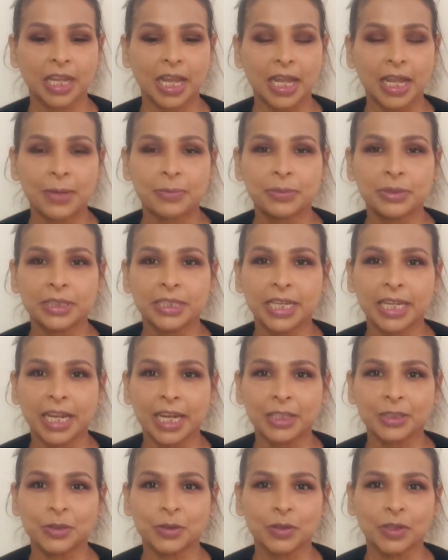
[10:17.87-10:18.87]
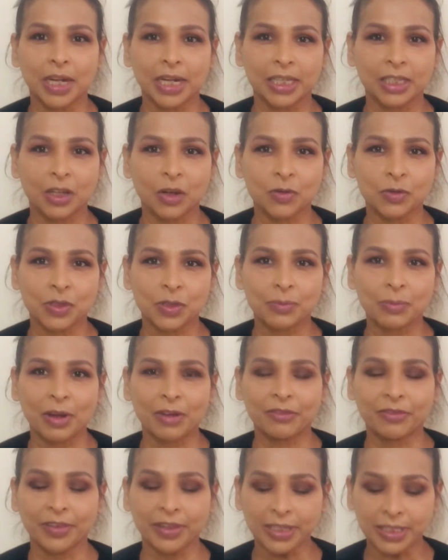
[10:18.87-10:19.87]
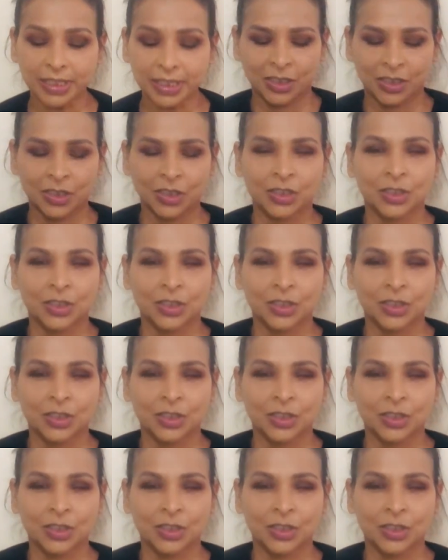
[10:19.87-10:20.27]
Every day I don't like contour my face.